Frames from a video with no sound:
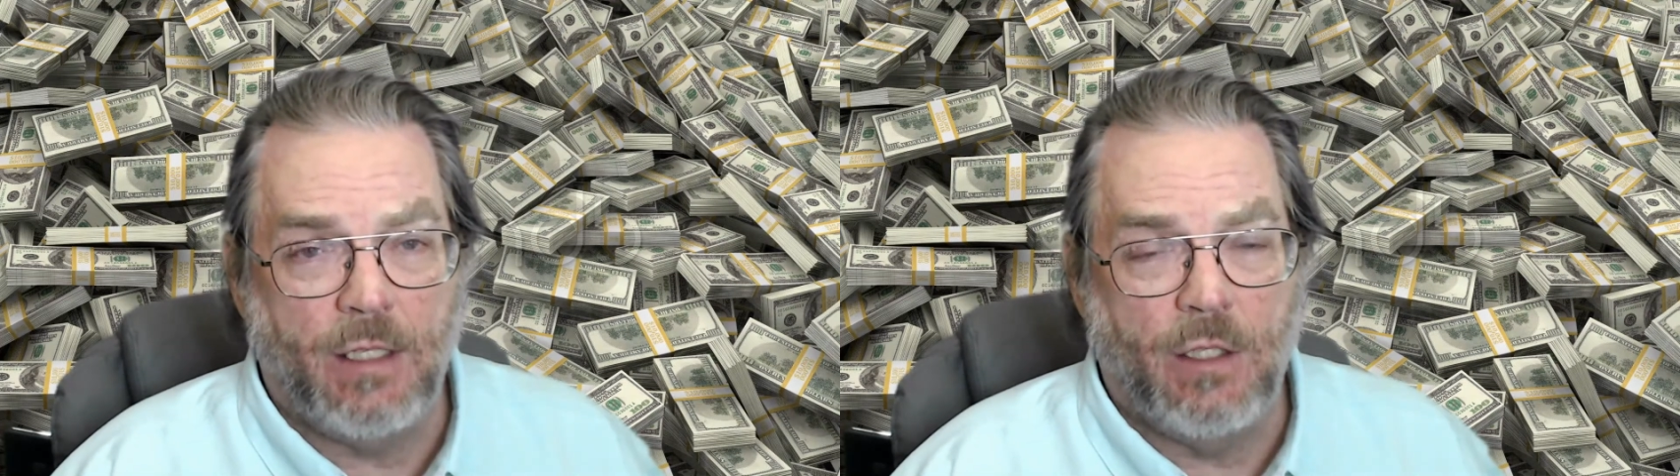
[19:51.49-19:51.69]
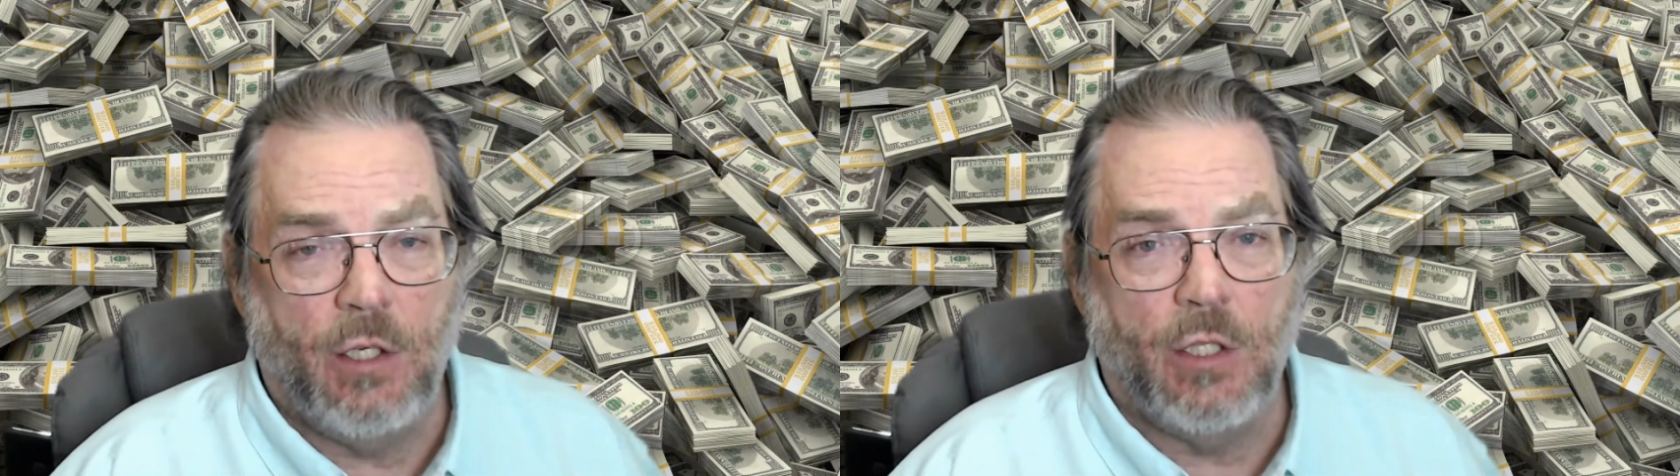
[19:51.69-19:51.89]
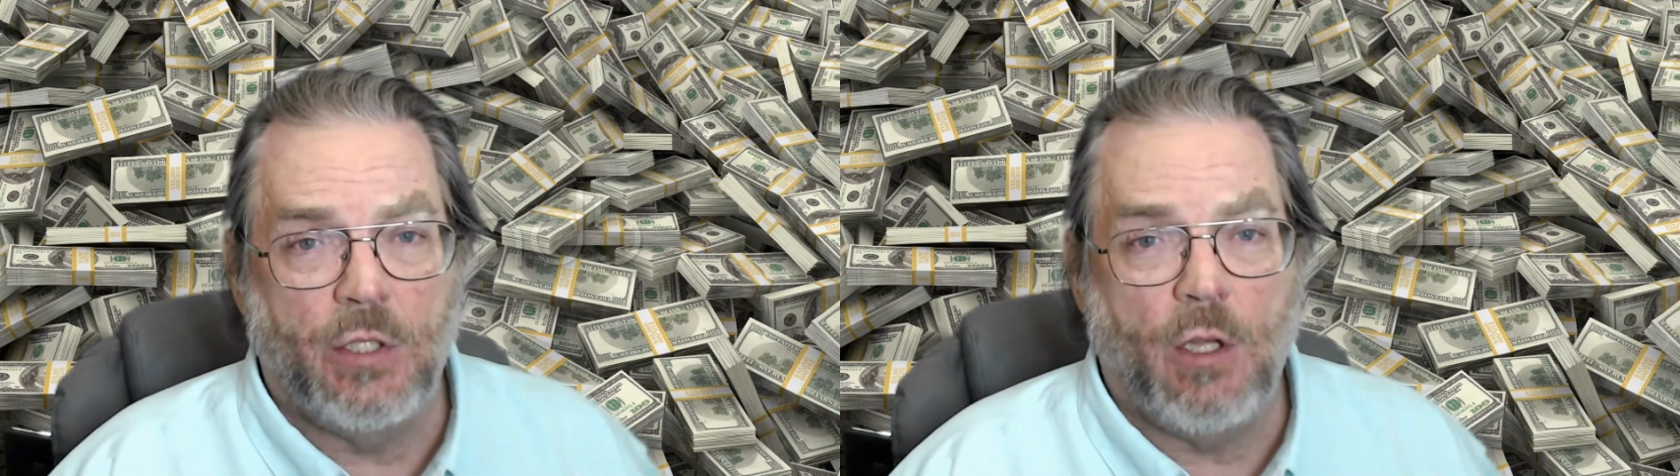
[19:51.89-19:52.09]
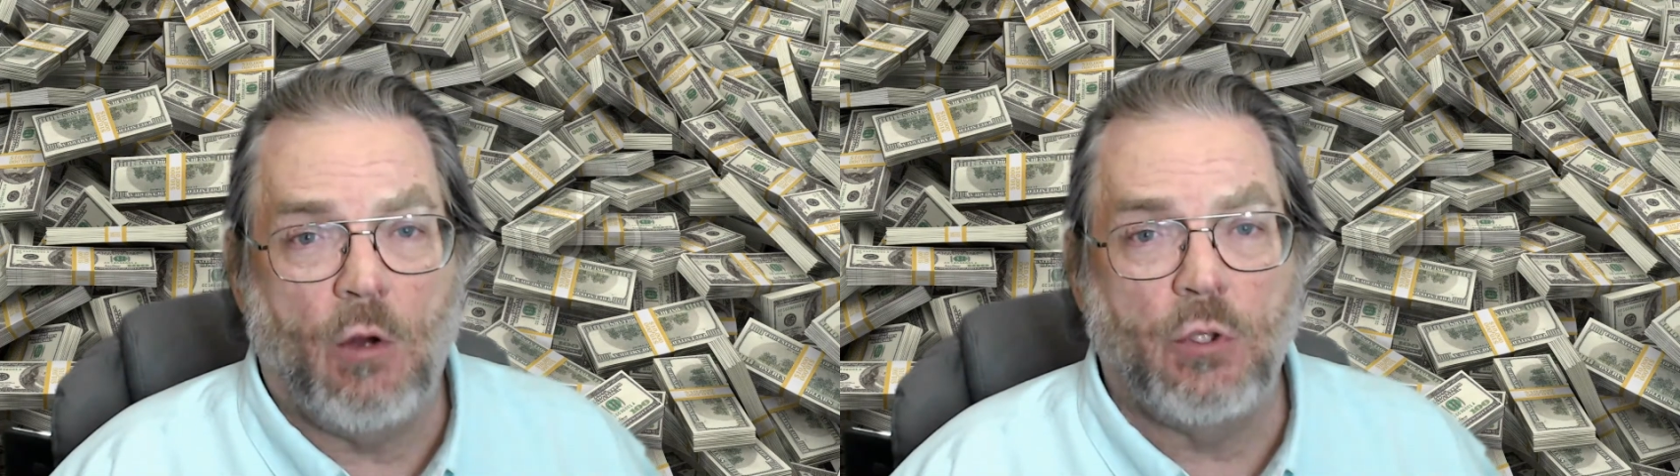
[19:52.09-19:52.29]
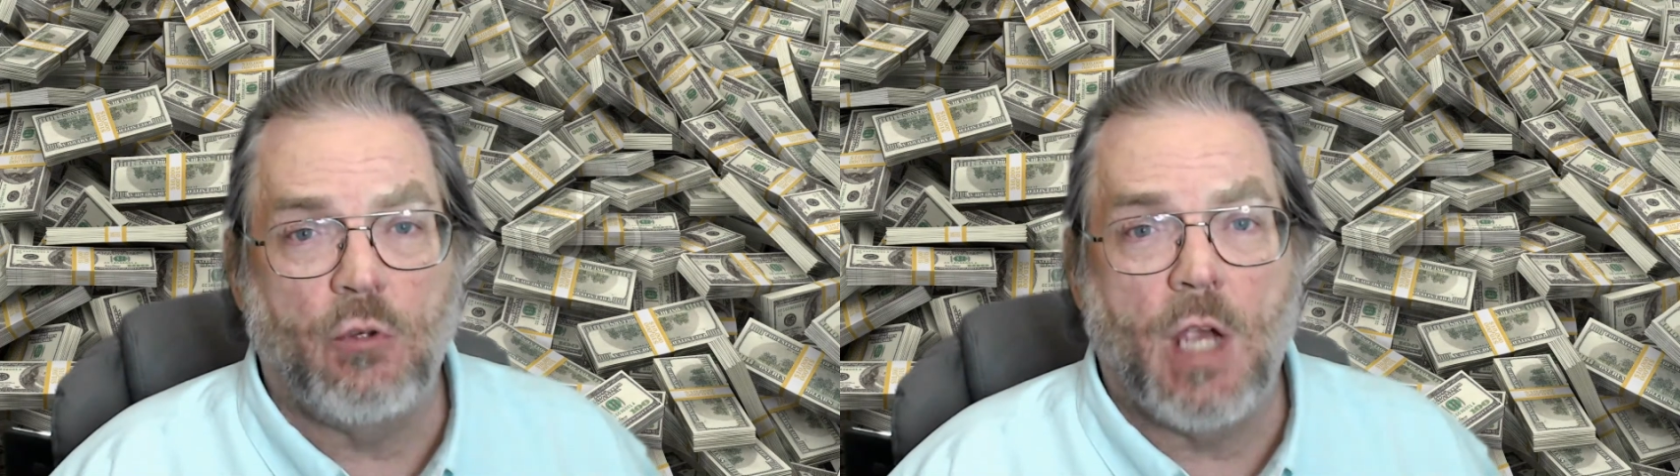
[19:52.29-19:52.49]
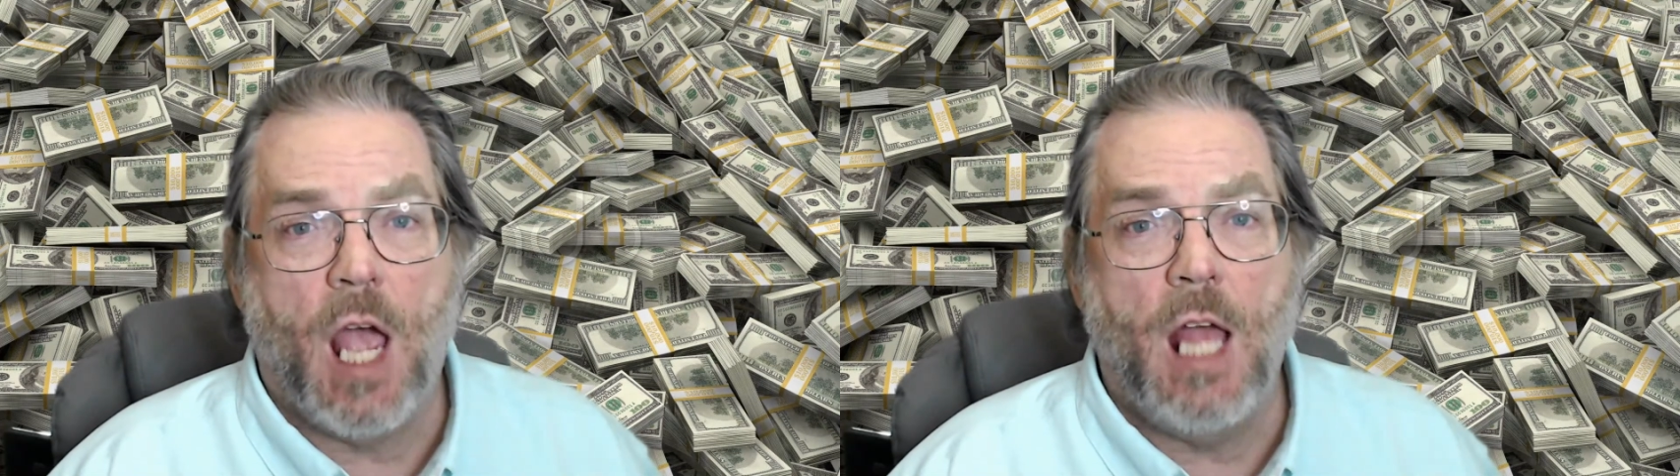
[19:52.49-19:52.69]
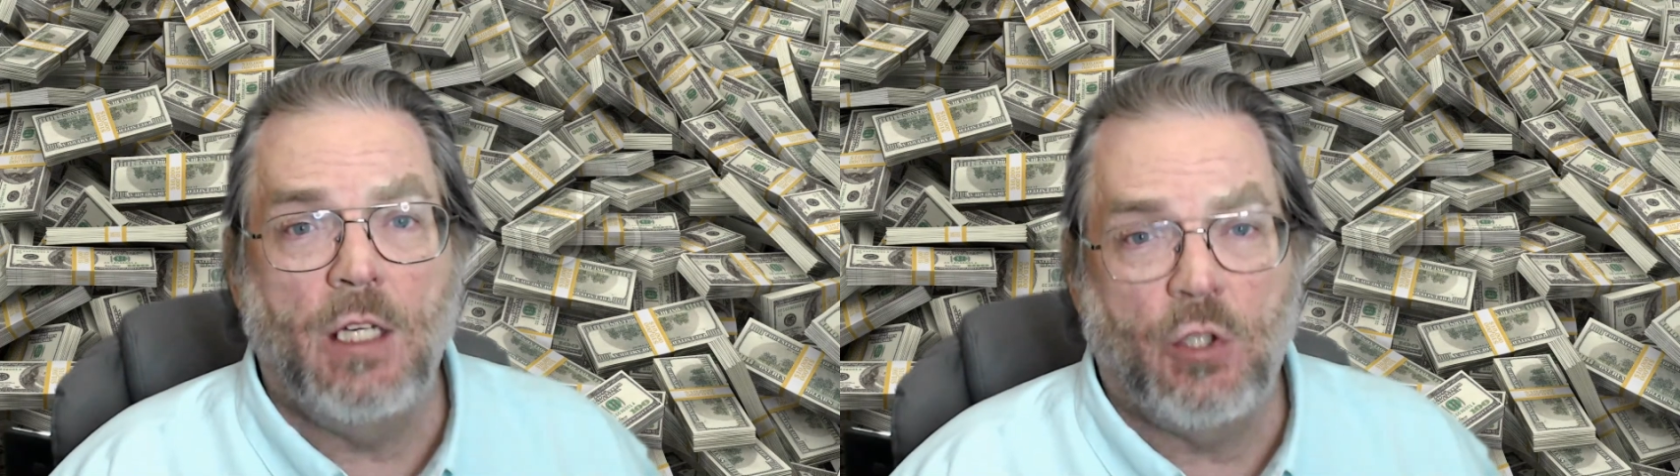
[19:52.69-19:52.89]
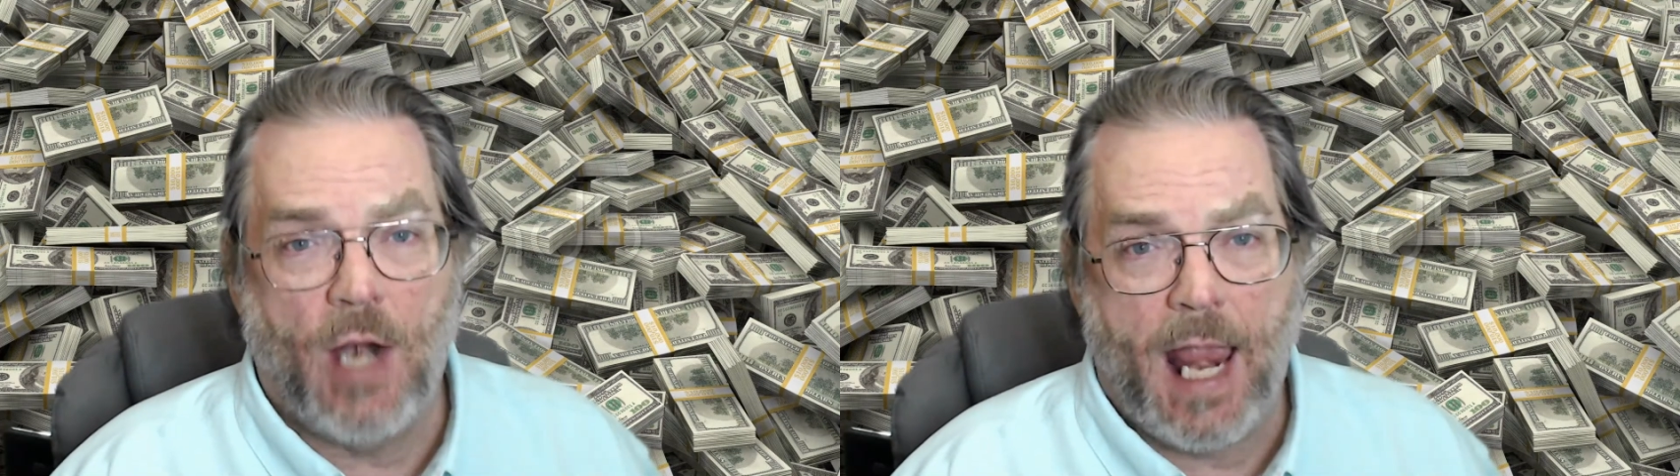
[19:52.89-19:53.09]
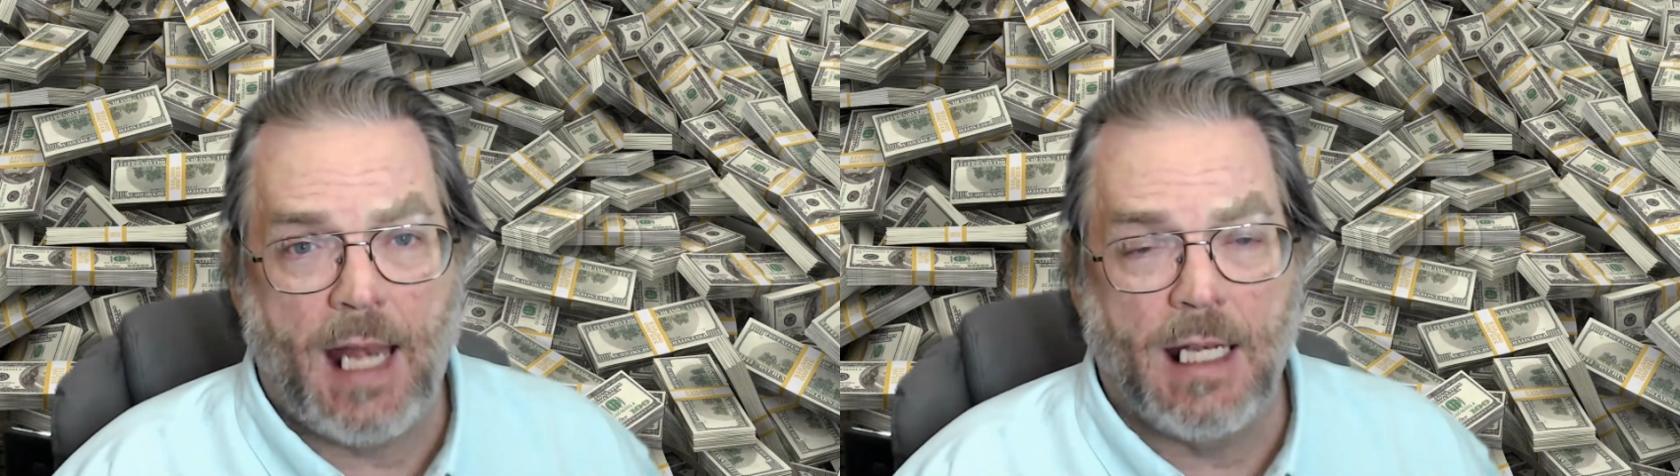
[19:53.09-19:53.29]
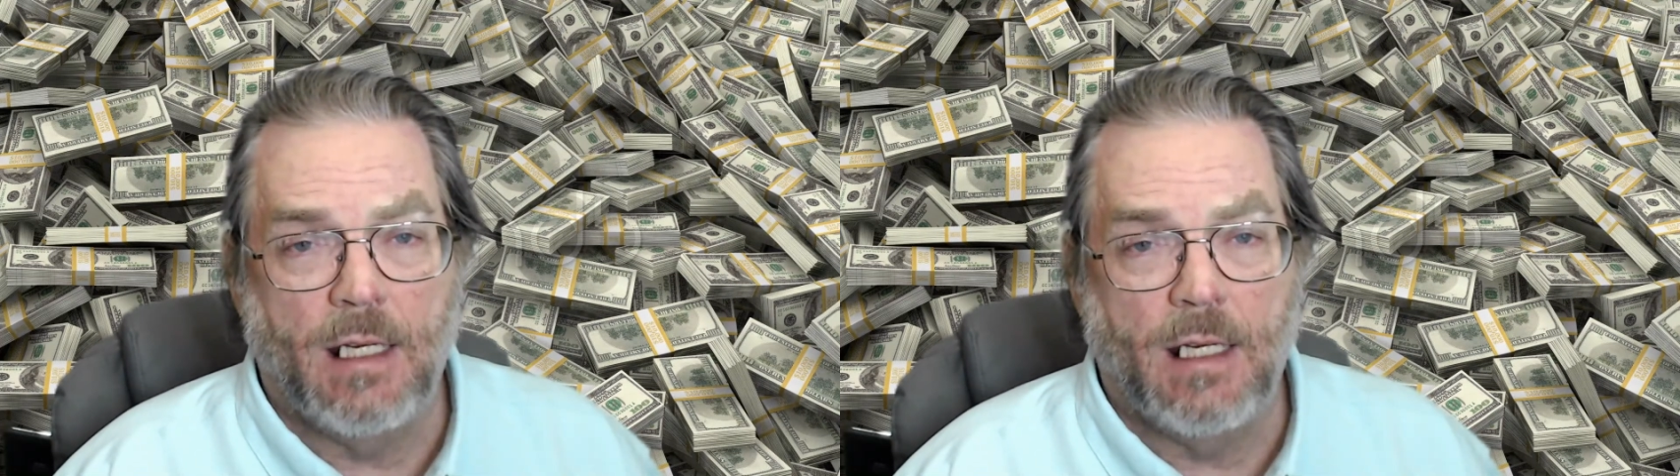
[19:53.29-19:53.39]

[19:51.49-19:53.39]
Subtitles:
to the social contract